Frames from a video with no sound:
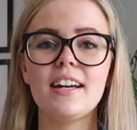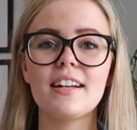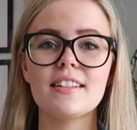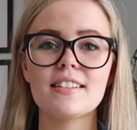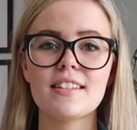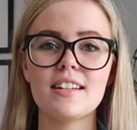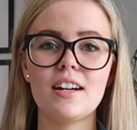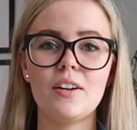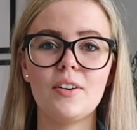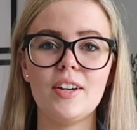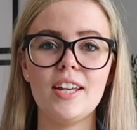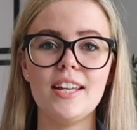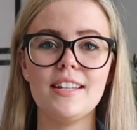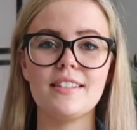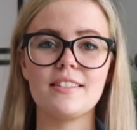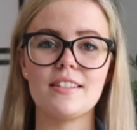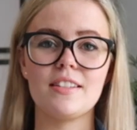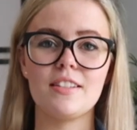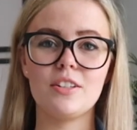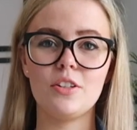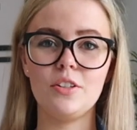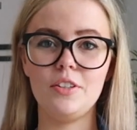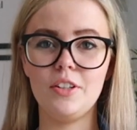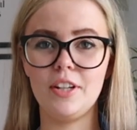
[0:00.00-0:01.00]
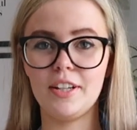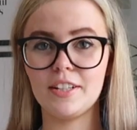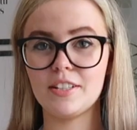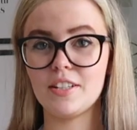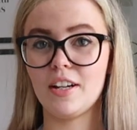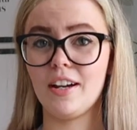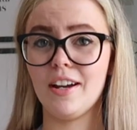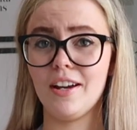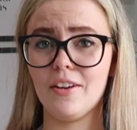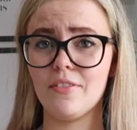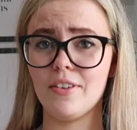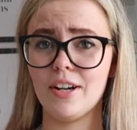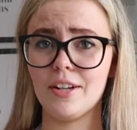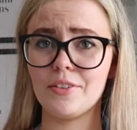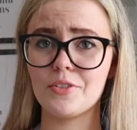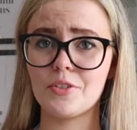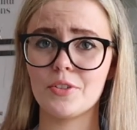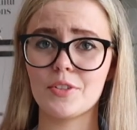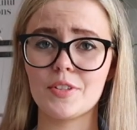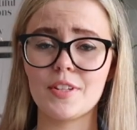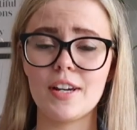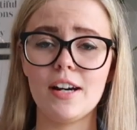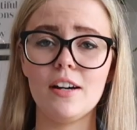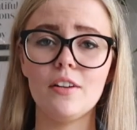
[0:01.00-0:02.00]
that's how it is until you like tie it around
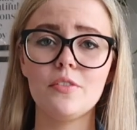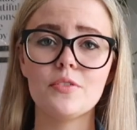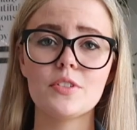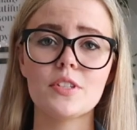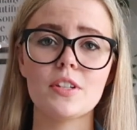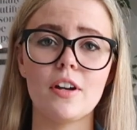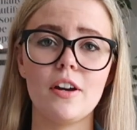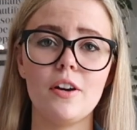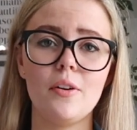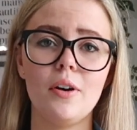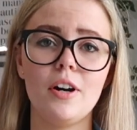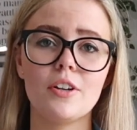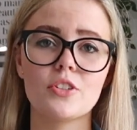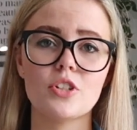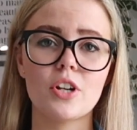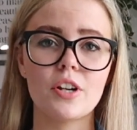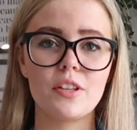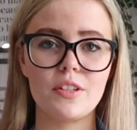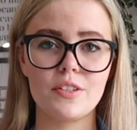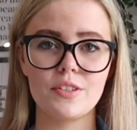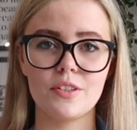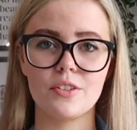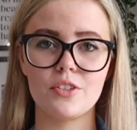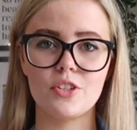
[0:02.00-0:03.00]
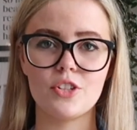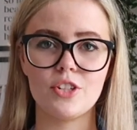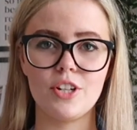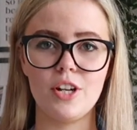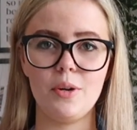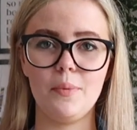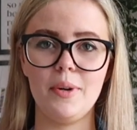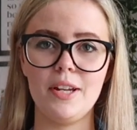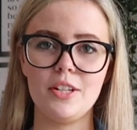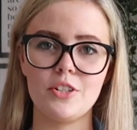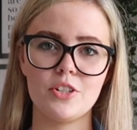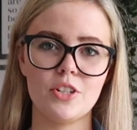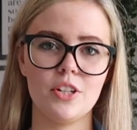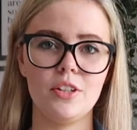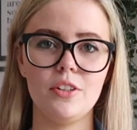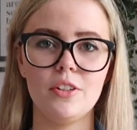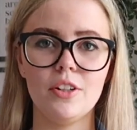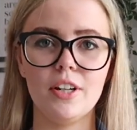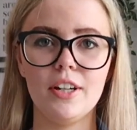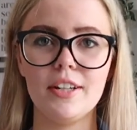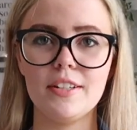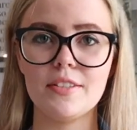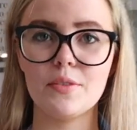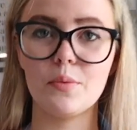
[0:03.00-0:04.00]
yourself so I'll try this on straight away and show you
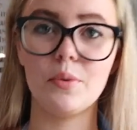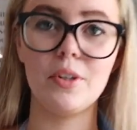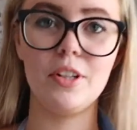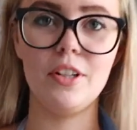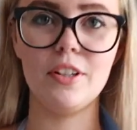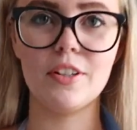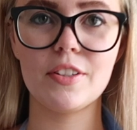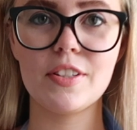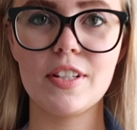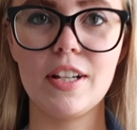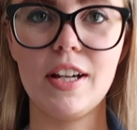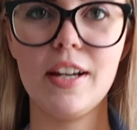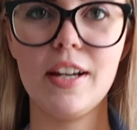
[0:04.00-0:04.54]
guys what it looks